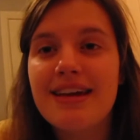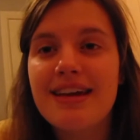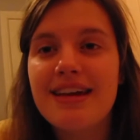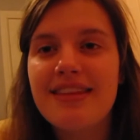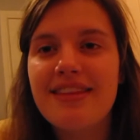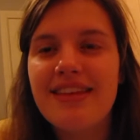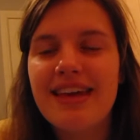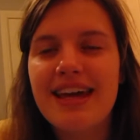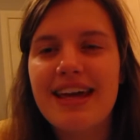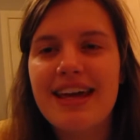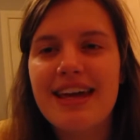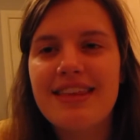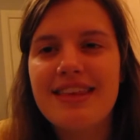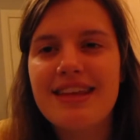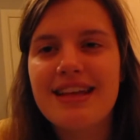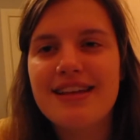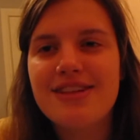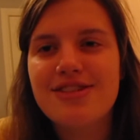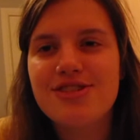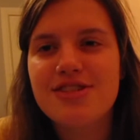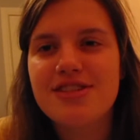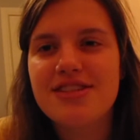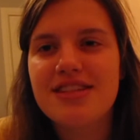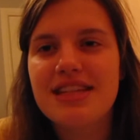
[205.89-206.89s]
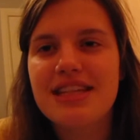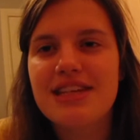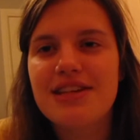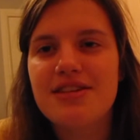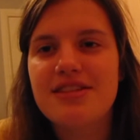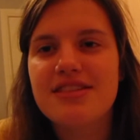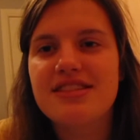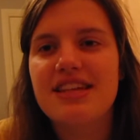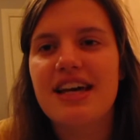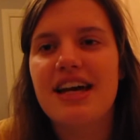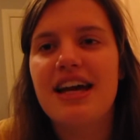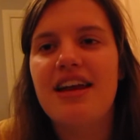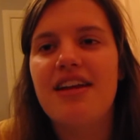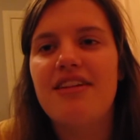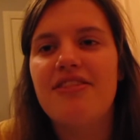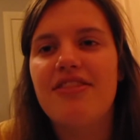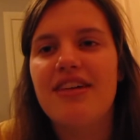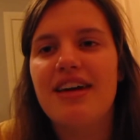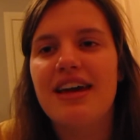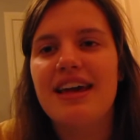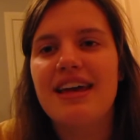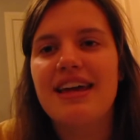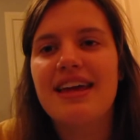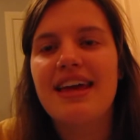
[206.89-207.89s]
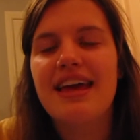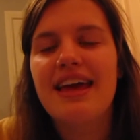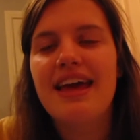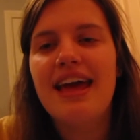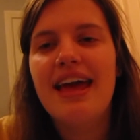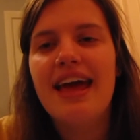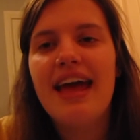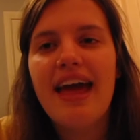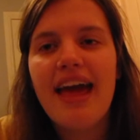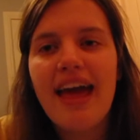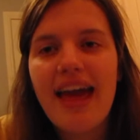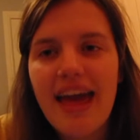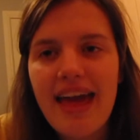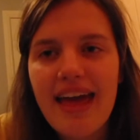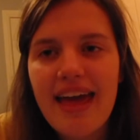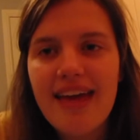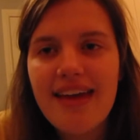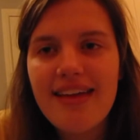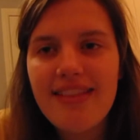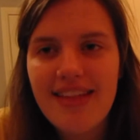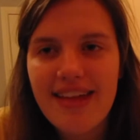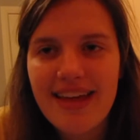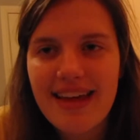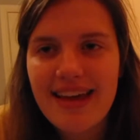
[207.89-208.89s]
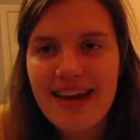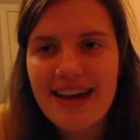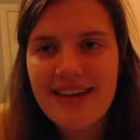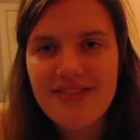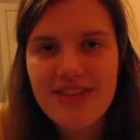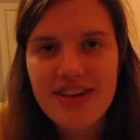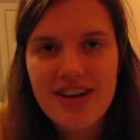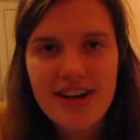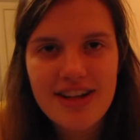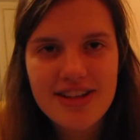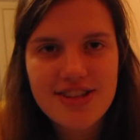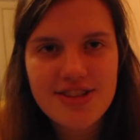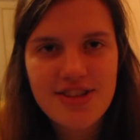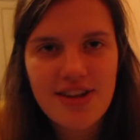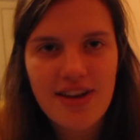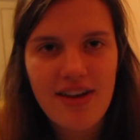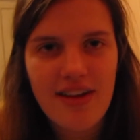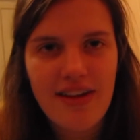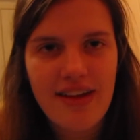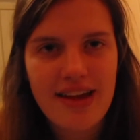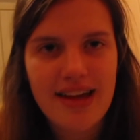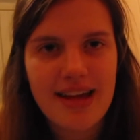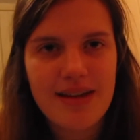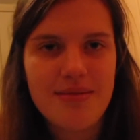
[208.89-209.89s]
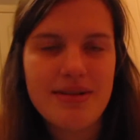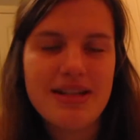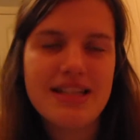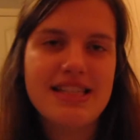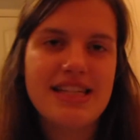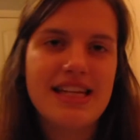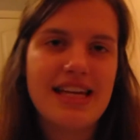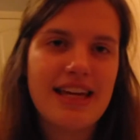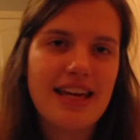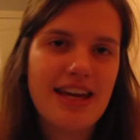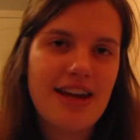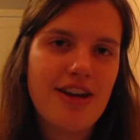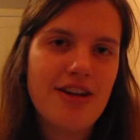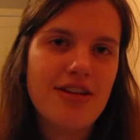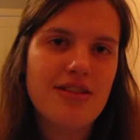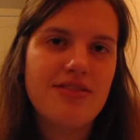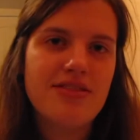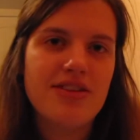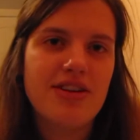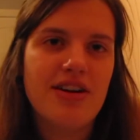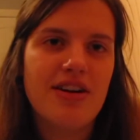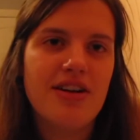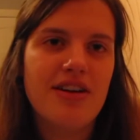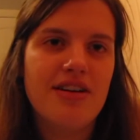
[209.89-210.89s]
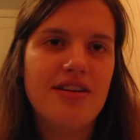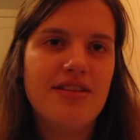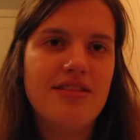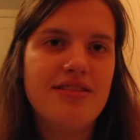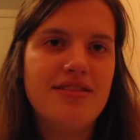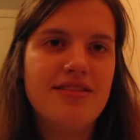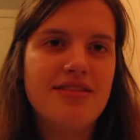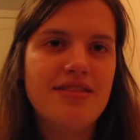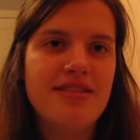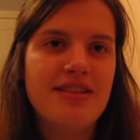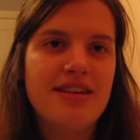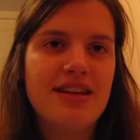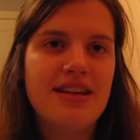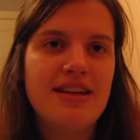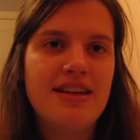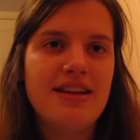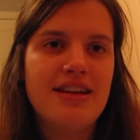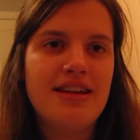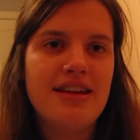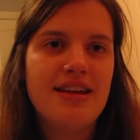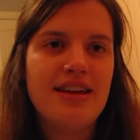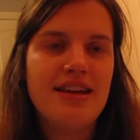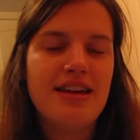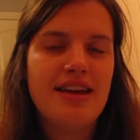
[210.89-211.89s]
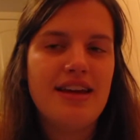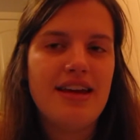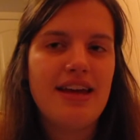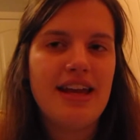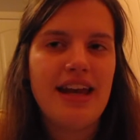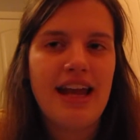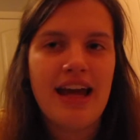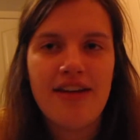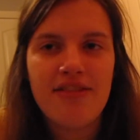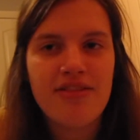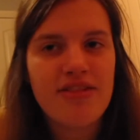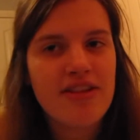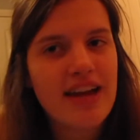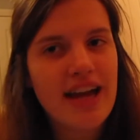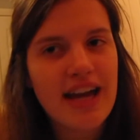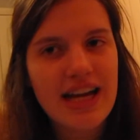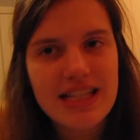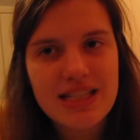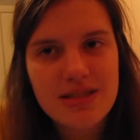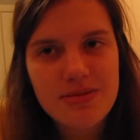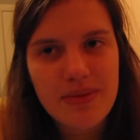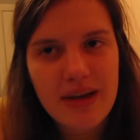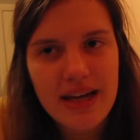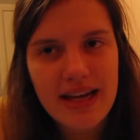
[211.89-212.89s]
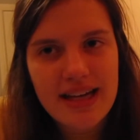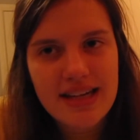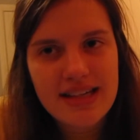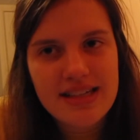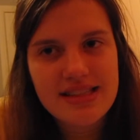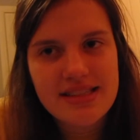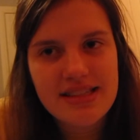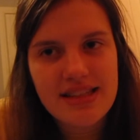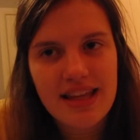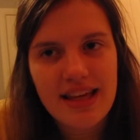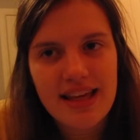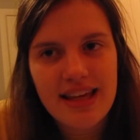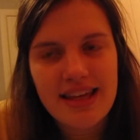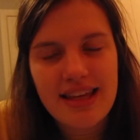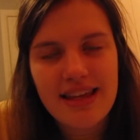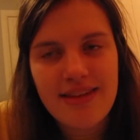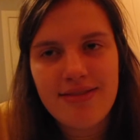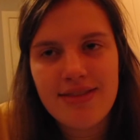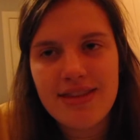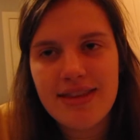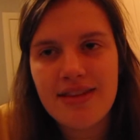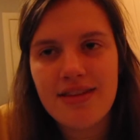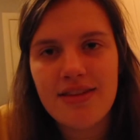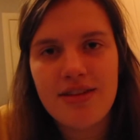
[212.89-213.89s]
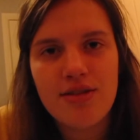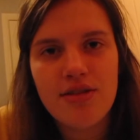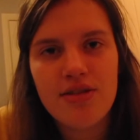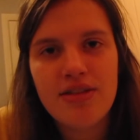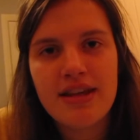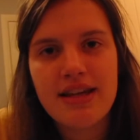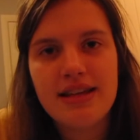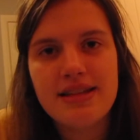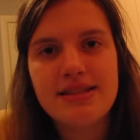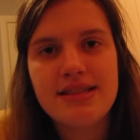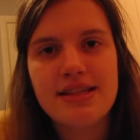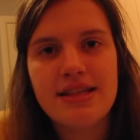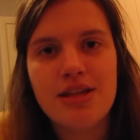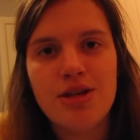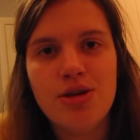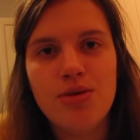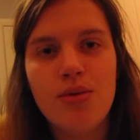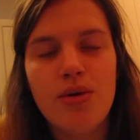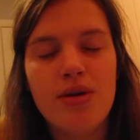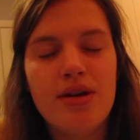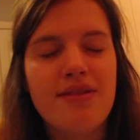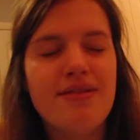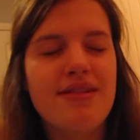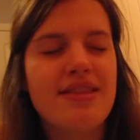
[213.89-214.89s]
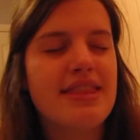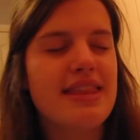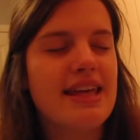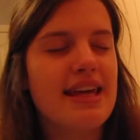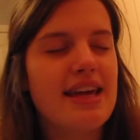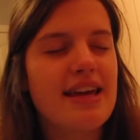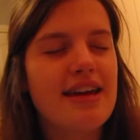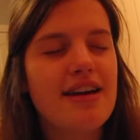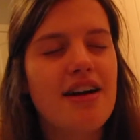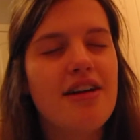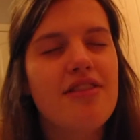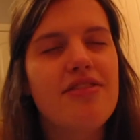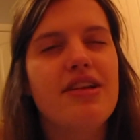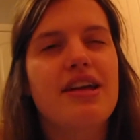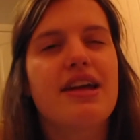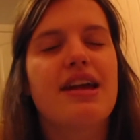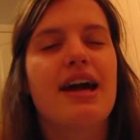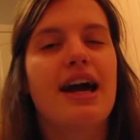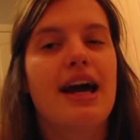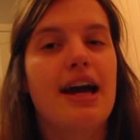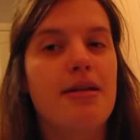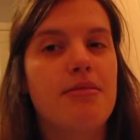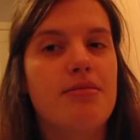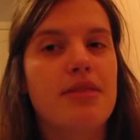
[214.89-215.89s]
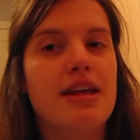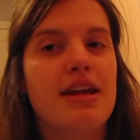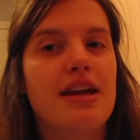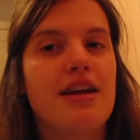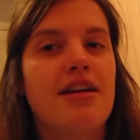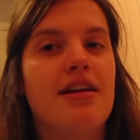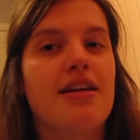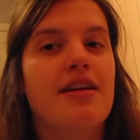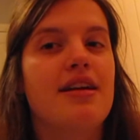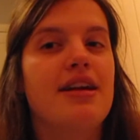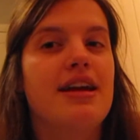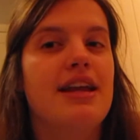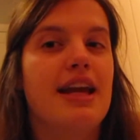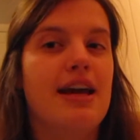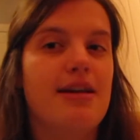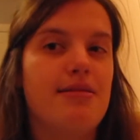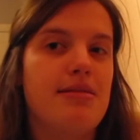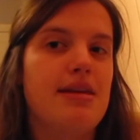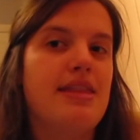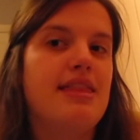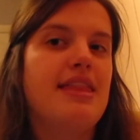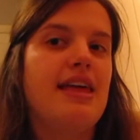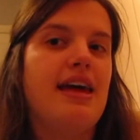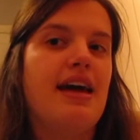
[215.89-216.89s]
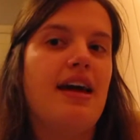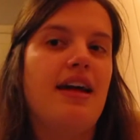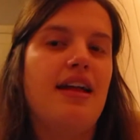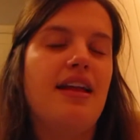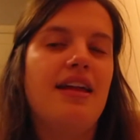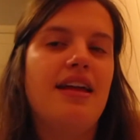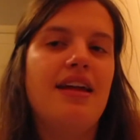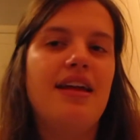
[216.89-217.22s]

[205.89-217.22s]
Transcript: And like I think it's just a little sign of like, hey, like I've got y'all, like I'm gonna take care of y'all in every aspect, like even the little things that you won't even think of, like I'm there and I'm in that.